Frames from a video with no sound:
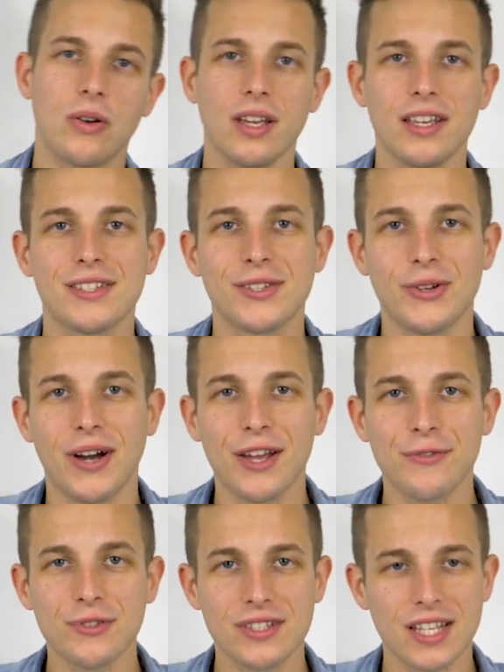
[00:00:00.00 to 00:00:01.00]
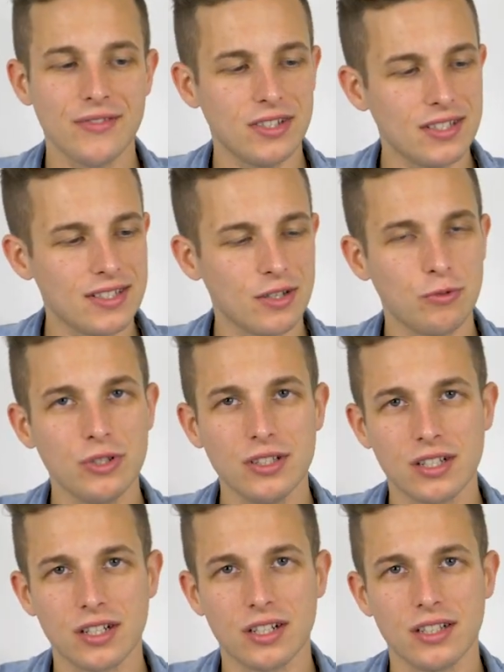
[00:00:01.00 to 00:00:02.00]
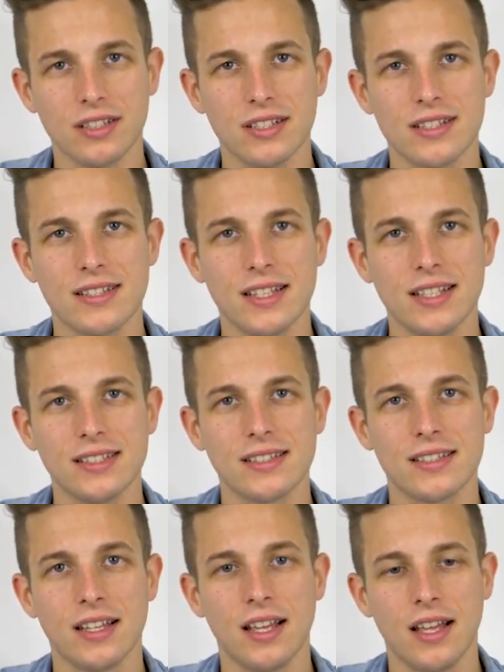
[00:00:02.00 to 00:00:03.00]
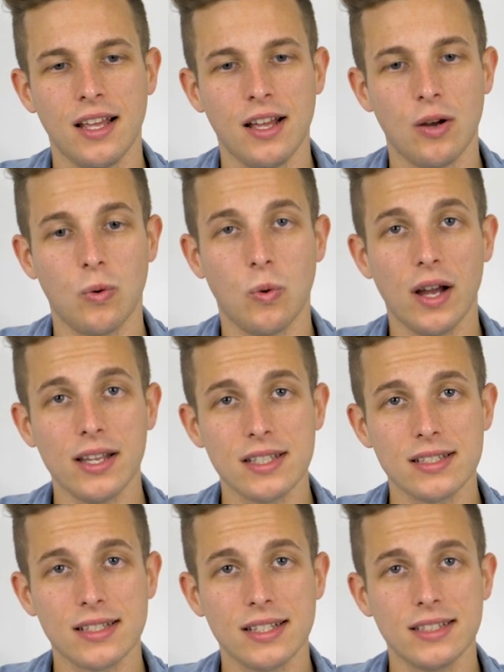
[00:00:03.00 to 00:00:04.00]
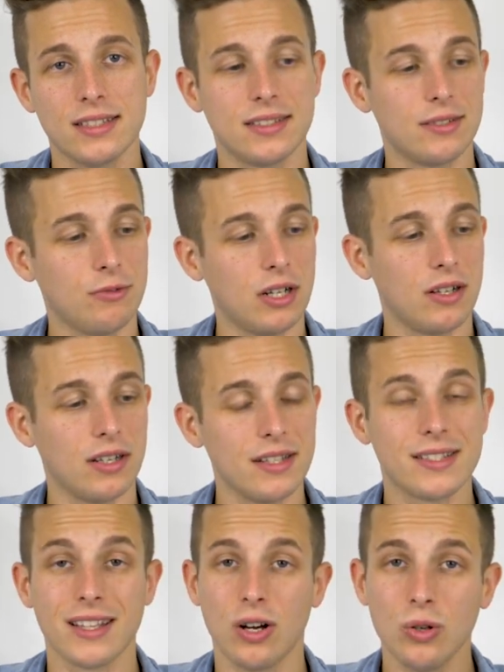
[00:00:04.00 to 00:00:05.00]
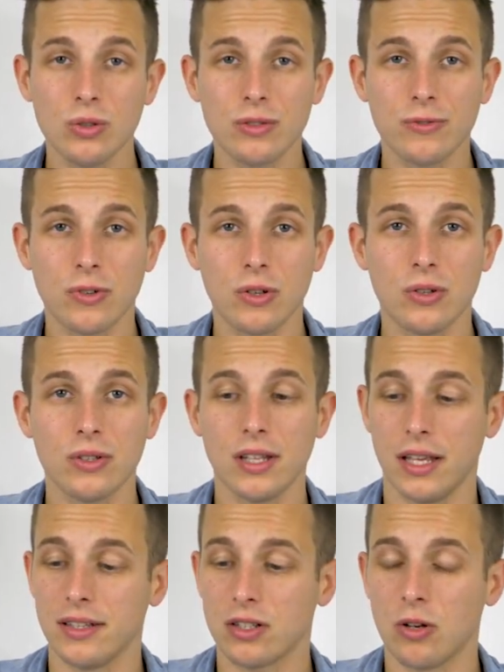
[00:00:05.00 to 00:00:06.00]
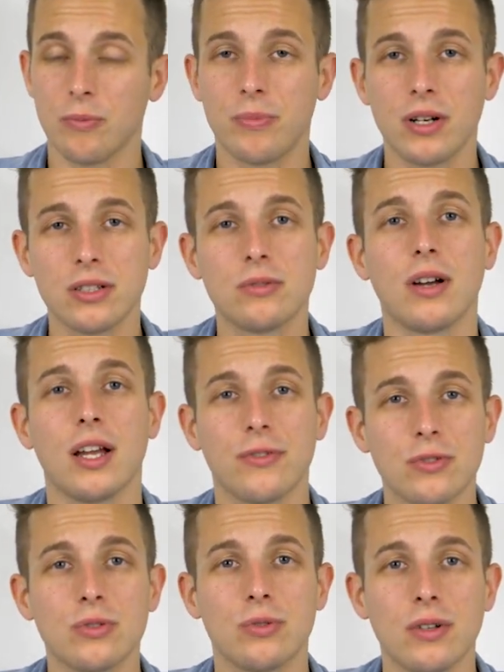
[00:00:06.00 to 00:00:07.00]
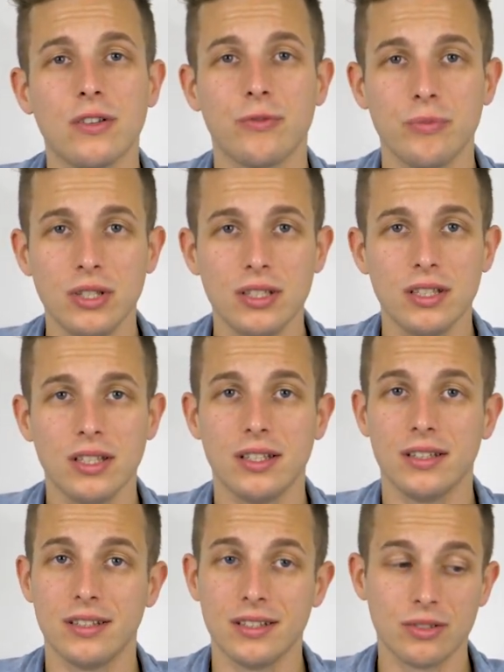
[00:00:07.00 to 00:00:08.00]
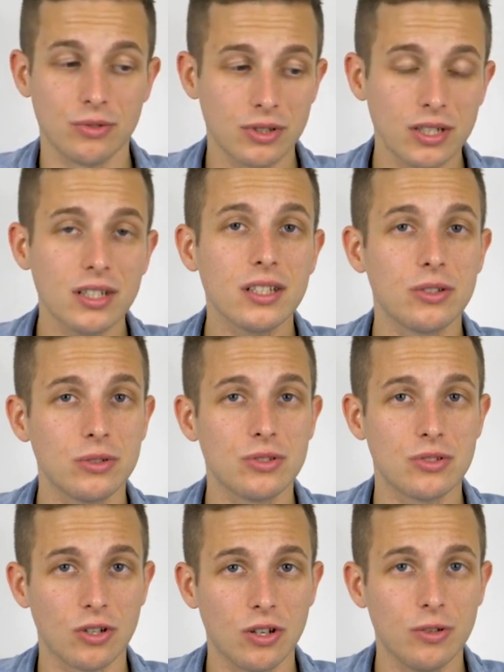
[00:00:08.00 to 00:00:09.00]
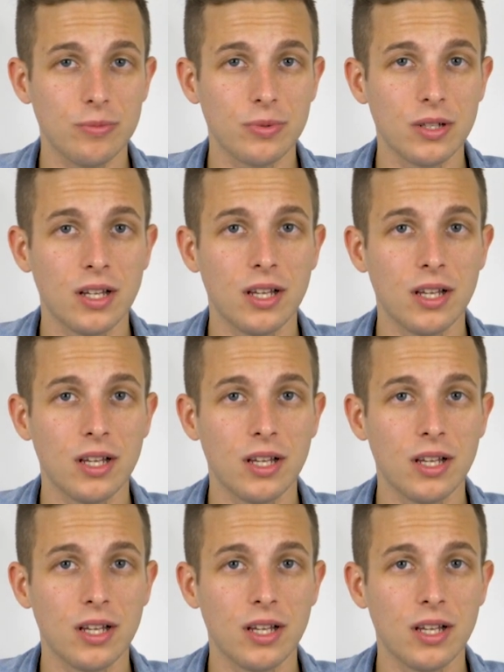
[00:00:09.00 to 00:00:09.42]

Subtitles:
Okay, so iPhone 7 is the winner in this test. Why is this? Well, it's an old phone, and compared to iPhone 12 mini, it did a really good job.